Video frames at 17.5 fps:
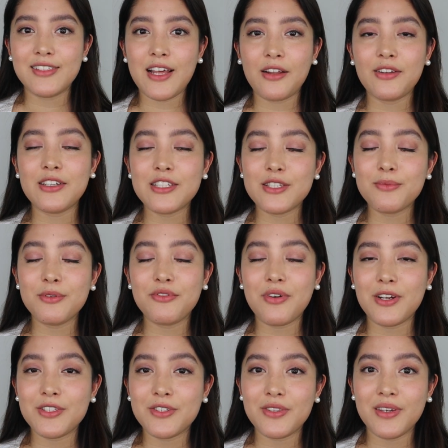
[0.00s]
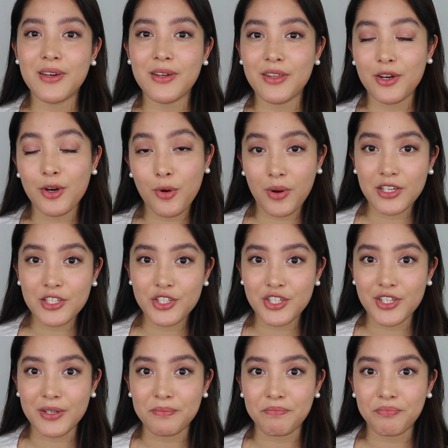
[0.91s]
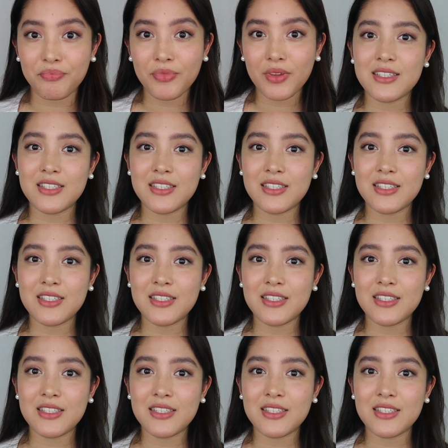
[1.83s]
Now let's move on to the other question.